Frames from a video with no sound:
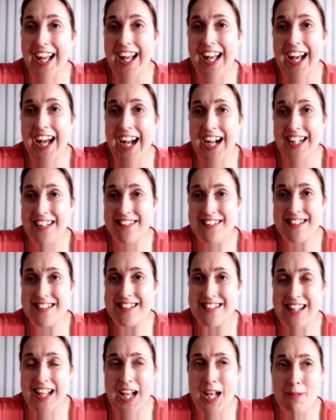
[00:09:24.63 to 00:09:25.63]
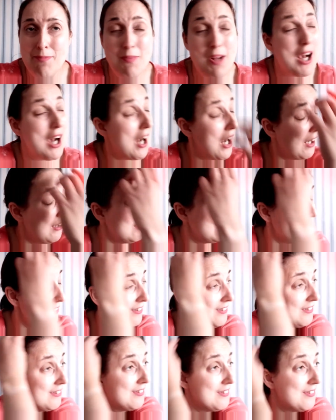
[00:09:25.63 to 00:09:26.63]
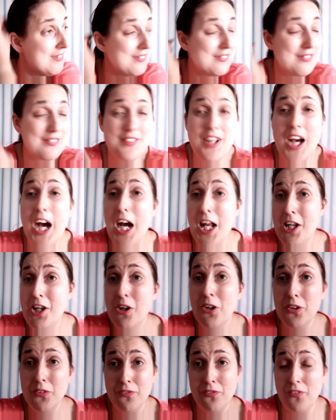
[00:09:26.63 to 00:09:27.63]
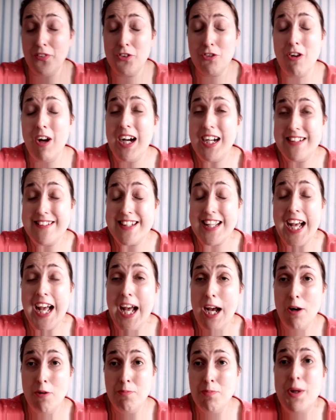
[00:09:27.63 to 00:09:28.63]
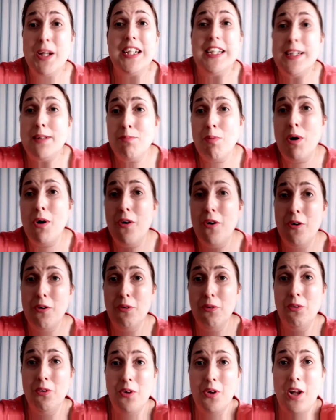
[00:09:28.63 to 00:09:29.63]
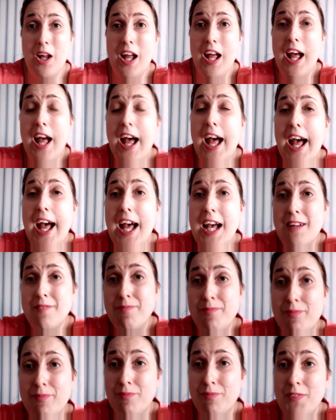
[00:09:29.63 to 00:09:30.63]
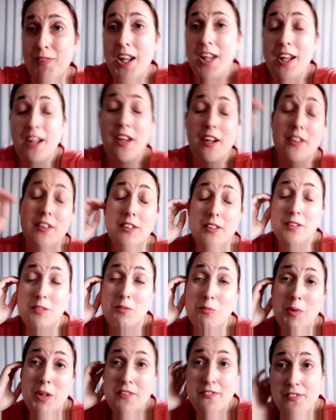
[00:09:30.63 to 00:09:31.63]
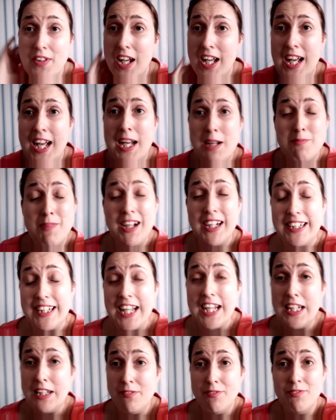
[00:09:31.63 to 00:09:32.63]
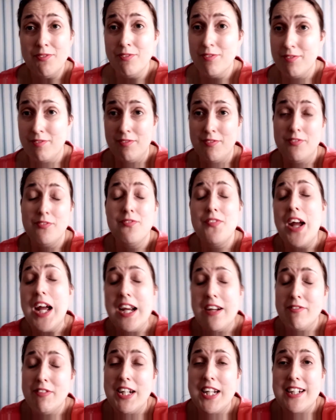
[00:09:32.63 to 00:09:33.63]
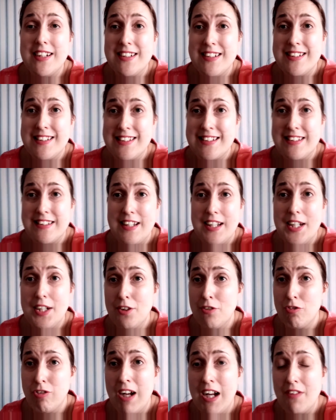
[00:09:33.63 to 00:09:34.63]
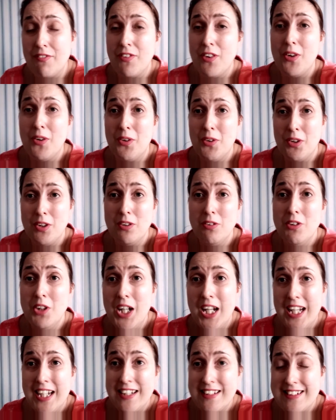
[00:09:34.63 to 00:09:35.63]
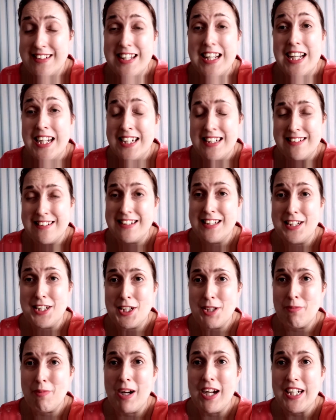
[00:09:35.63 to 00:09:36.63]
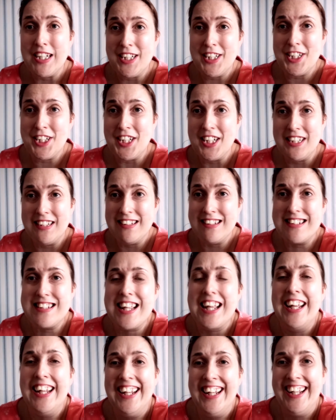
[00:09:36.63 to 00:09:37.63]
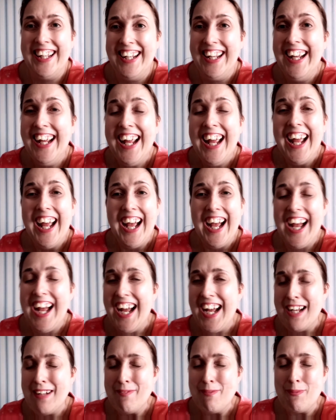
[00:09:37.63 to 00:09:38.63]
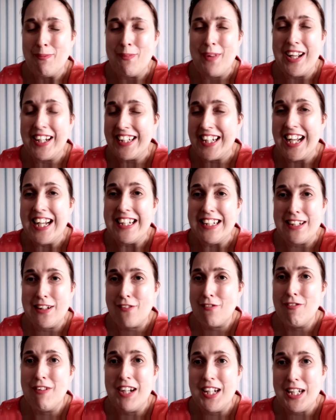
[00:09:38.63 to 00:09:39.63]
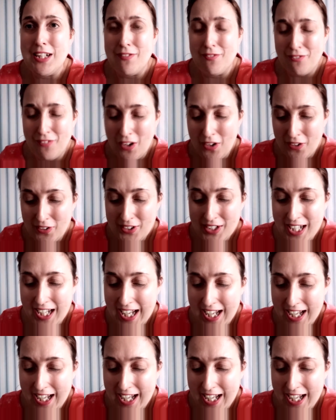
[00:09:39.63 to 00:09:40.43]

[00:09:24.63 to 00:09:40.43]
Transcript: and um, I love trying to help people um, with, um, again, various travel situations. um, again, it's really fun,